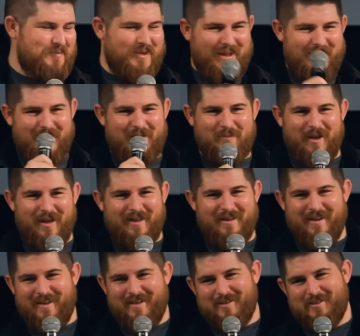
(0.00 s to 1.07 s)
But I get a
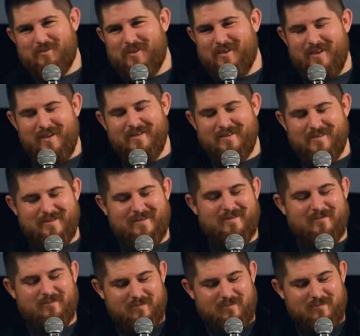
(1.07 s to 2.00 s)
mic and I can just be like, hey, just,